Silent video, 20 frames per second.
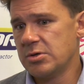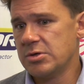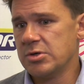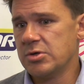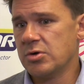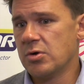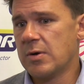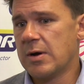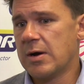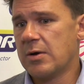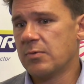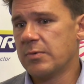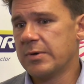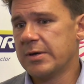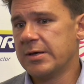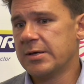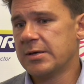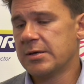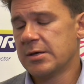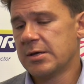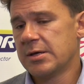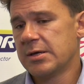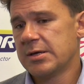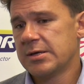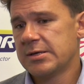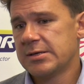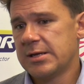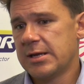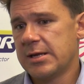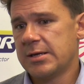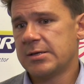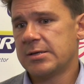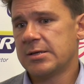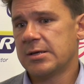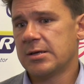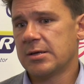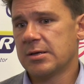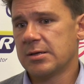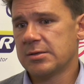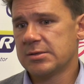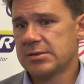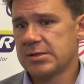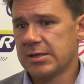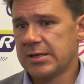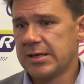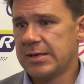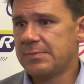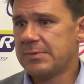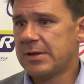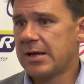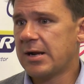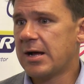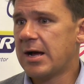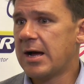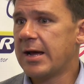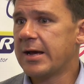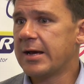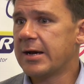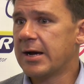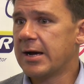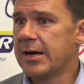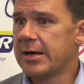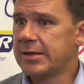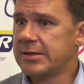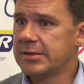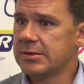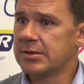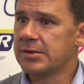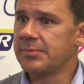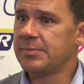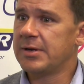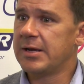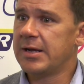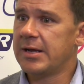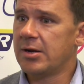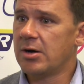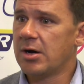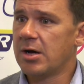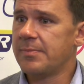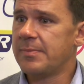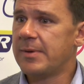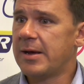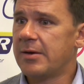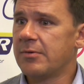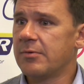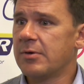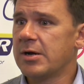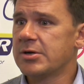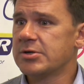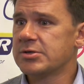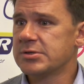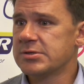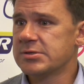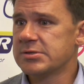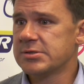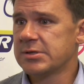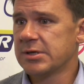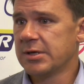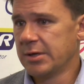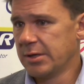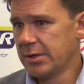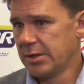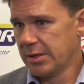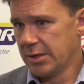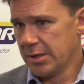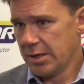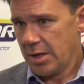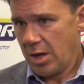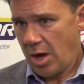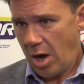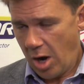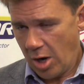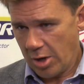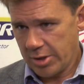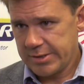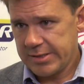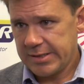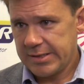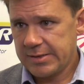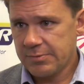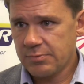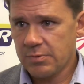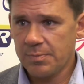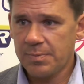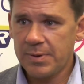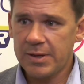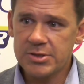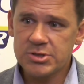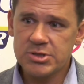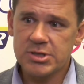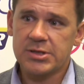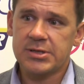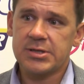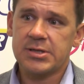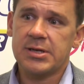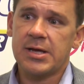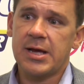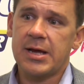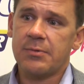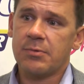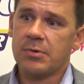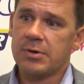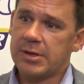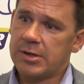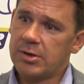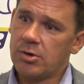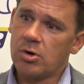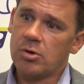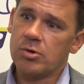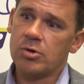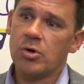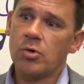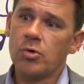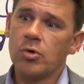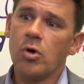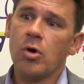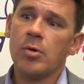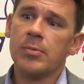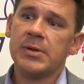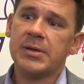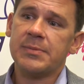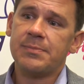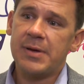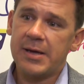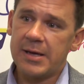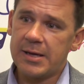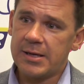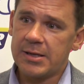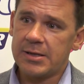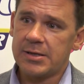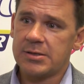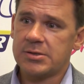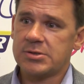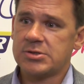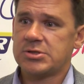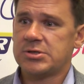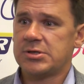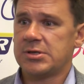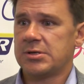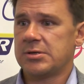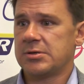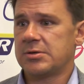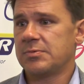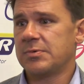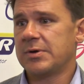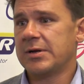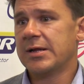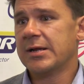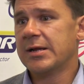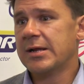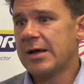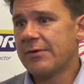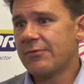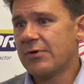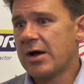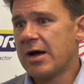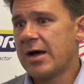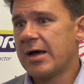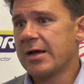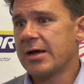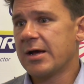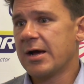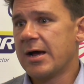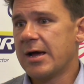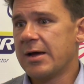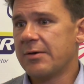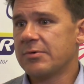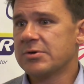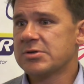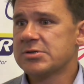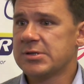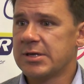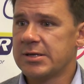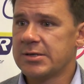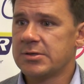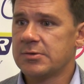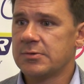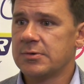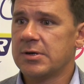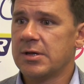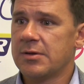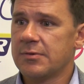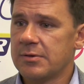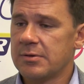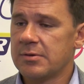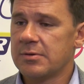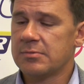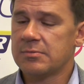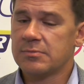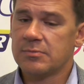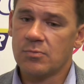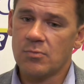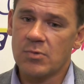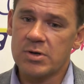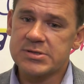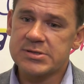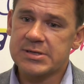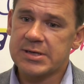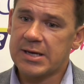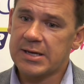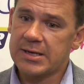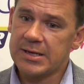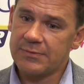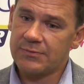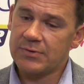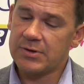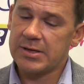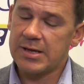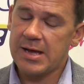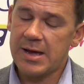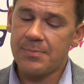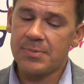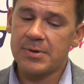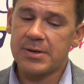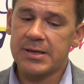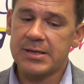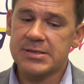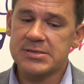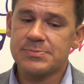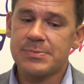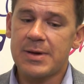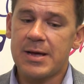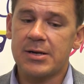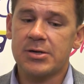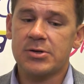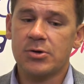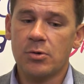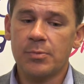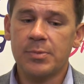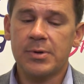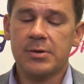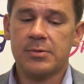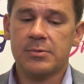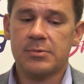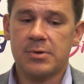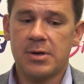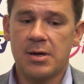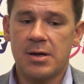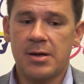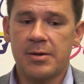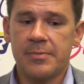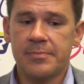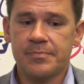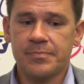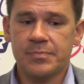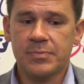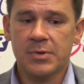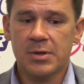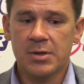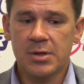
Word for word: you know how we tend to, to keep that high guy to eliminate odd man rushes. RD were pinching tonight where they no, don't normally pinch, and we didn't have a high guy, which led to another. Once again, even it happened against Manitoba. Um,